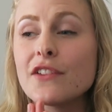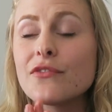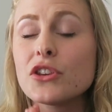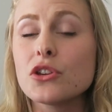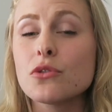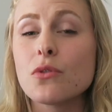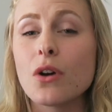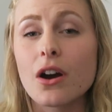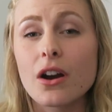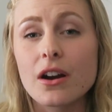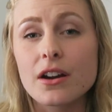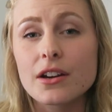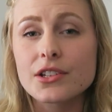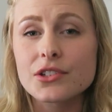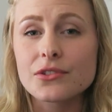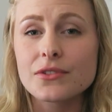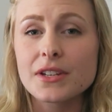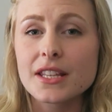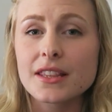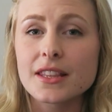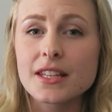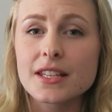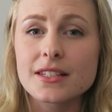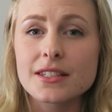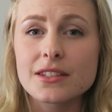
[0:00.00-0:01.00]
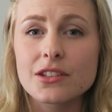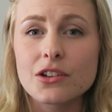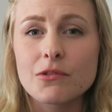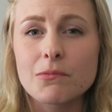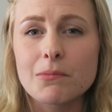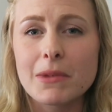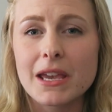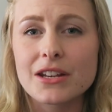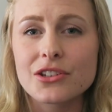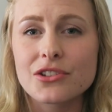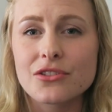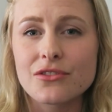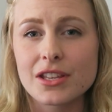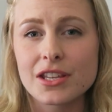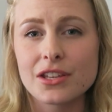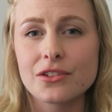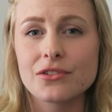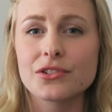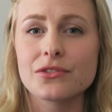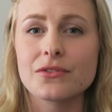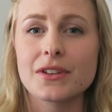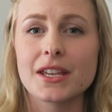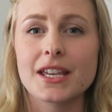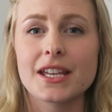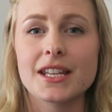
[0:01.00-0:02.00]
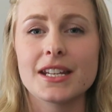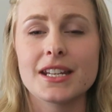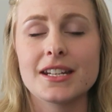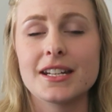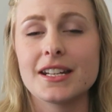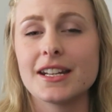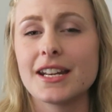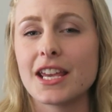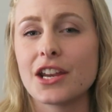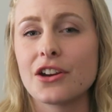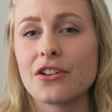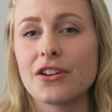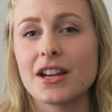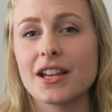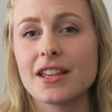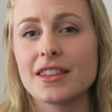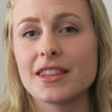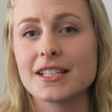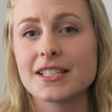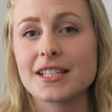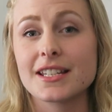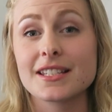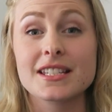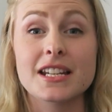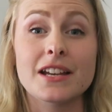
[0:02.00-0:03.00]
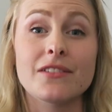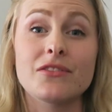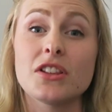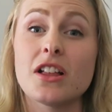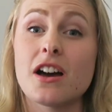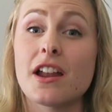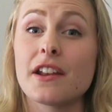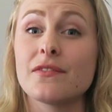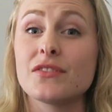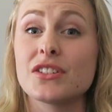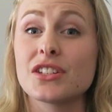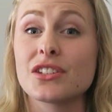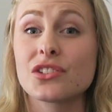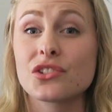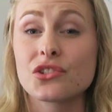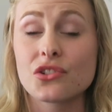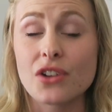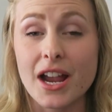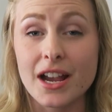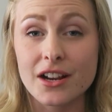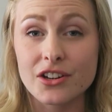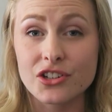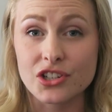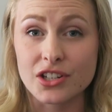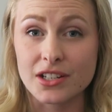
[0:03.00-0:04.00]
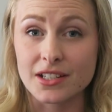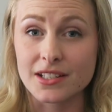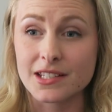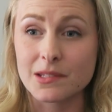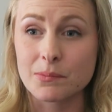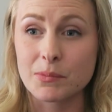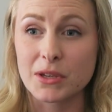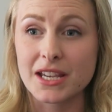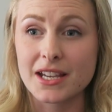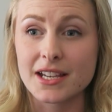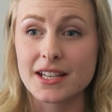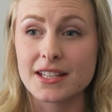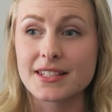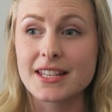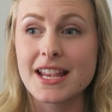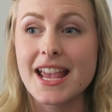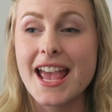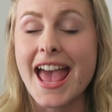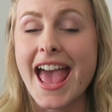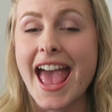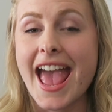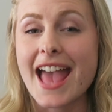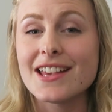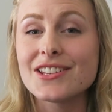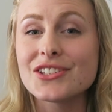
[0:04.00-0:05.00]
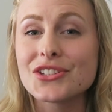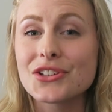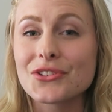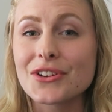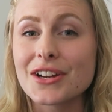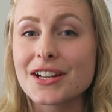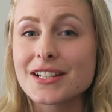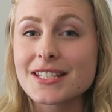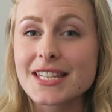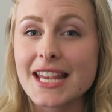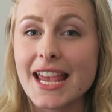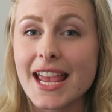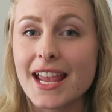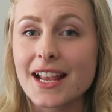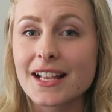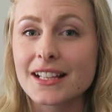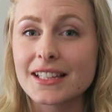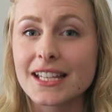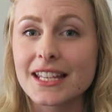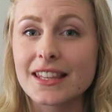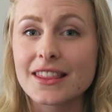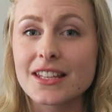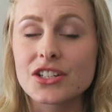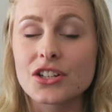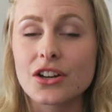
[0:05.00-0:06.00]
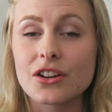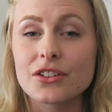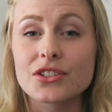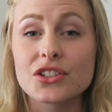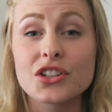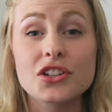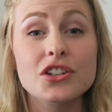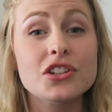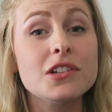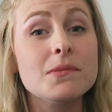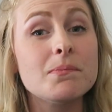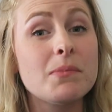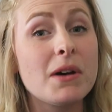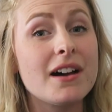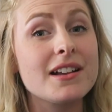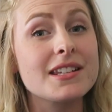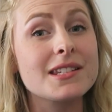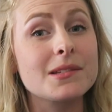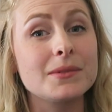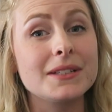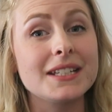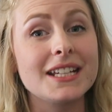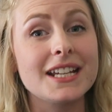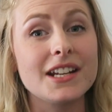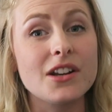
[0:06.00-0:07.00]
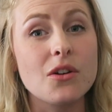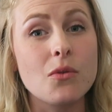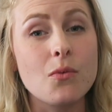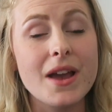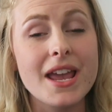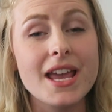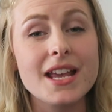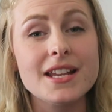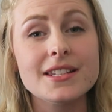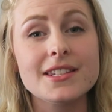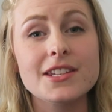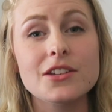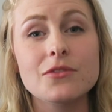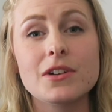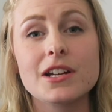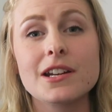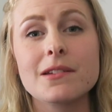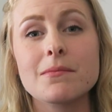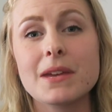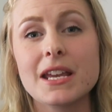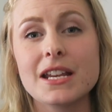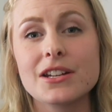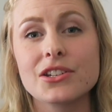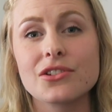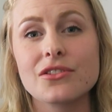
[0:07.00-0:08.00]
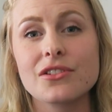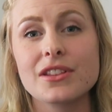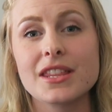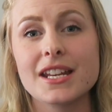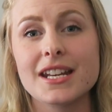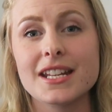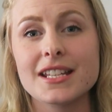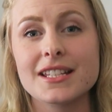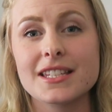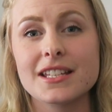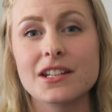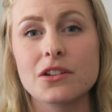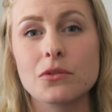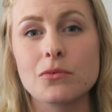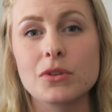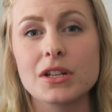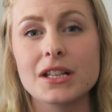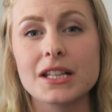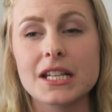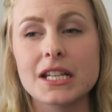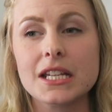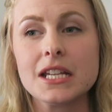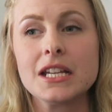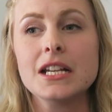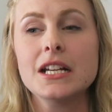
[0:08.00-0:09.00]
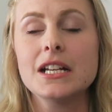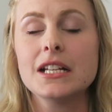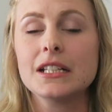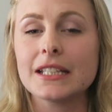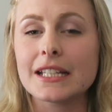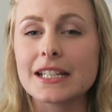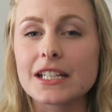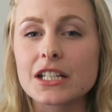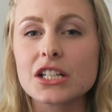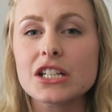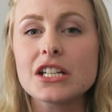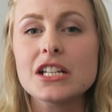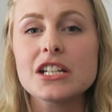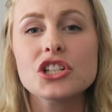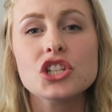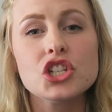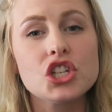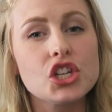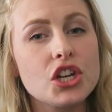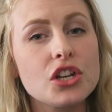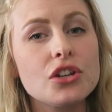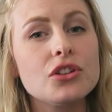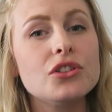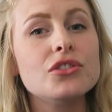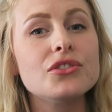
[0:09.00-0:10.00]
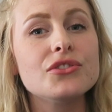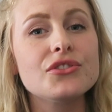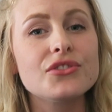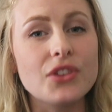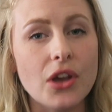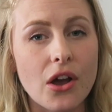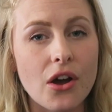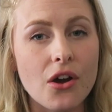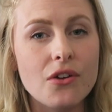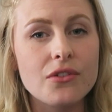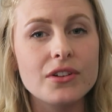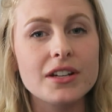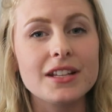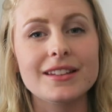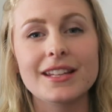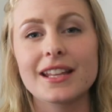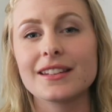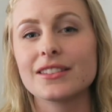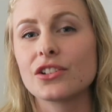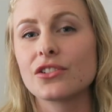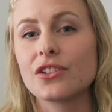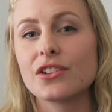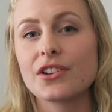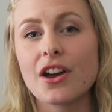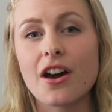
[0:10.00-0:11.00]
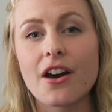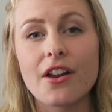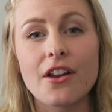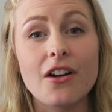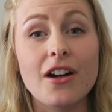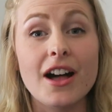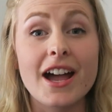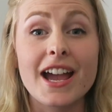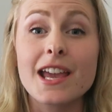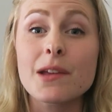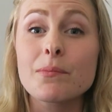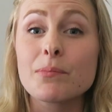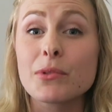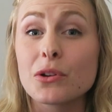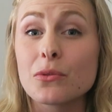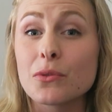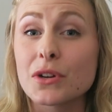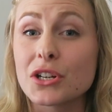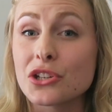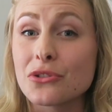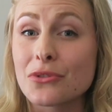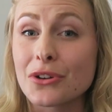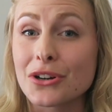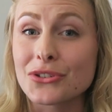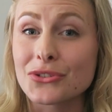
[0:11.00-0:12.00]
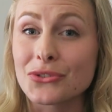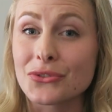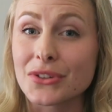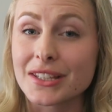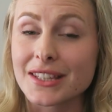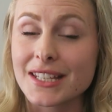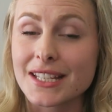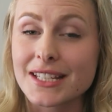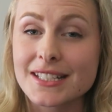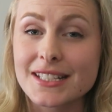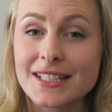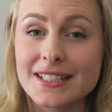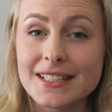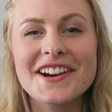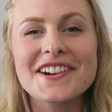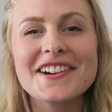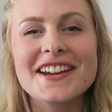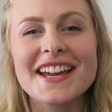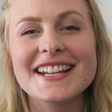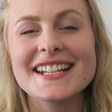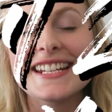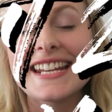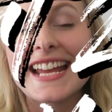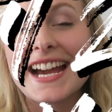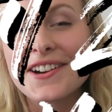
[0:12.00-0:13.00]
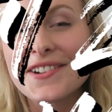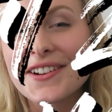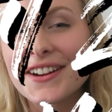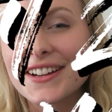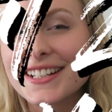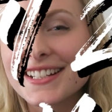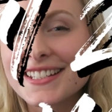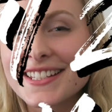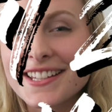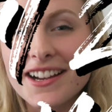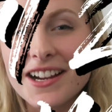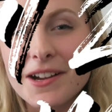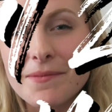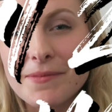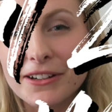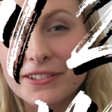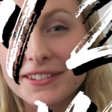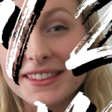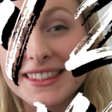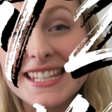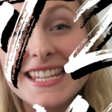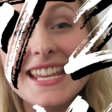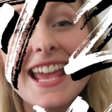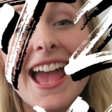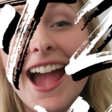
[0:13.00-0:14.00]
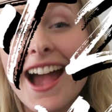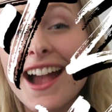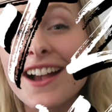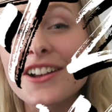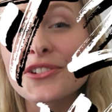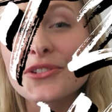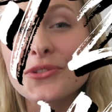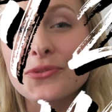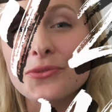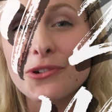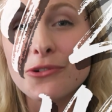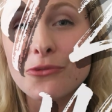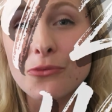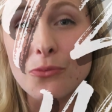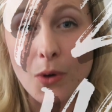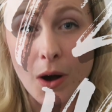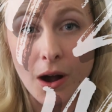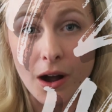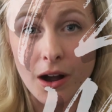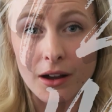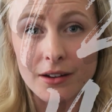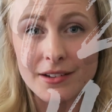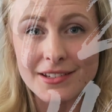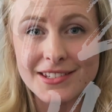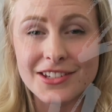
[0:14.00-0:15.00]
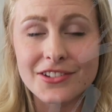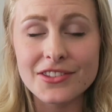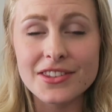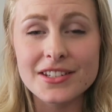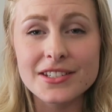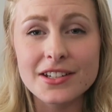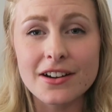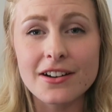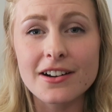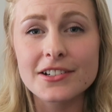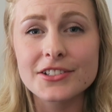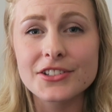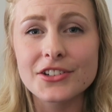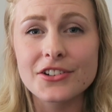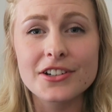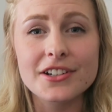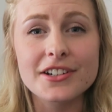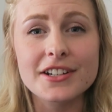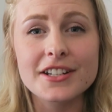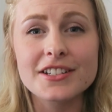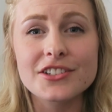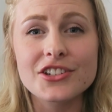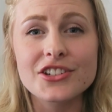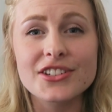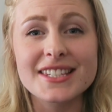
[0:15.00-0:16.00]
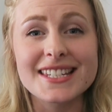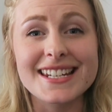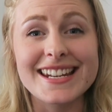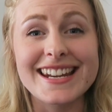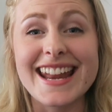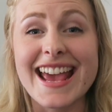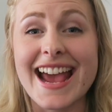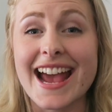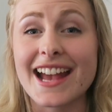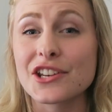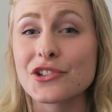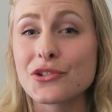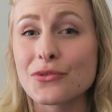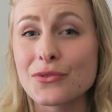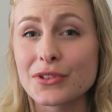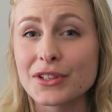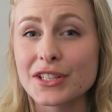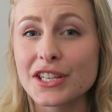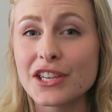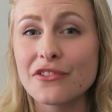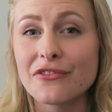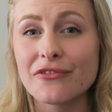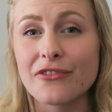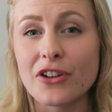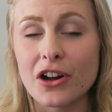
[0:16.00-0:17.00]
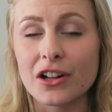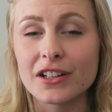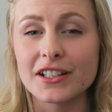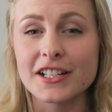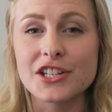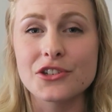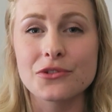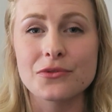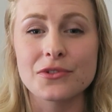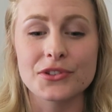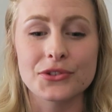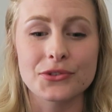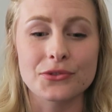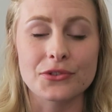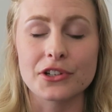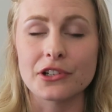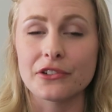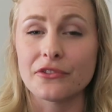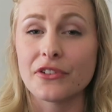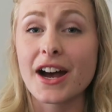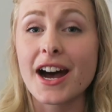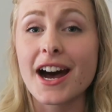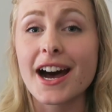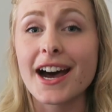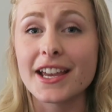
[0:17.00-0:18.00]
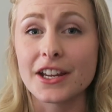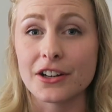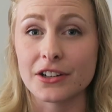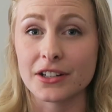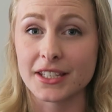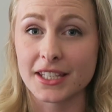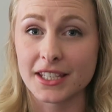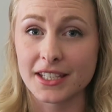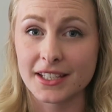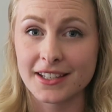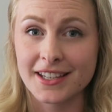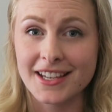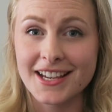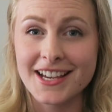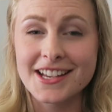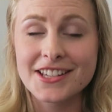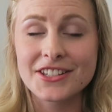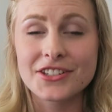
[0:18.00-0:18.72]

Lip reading: If you are doing this though, make sure that you're doing it in an area that doesn't have a lot of distractions, because as you're untangling, the dogs could possibly get away, so you want to make sure that it's in a really like chill zone and that they're not all hyper when you are doing this. Okay, now we're gonna talk about the actual walk. So the dogs are gonna just naturally fall into a sort of hierarchy.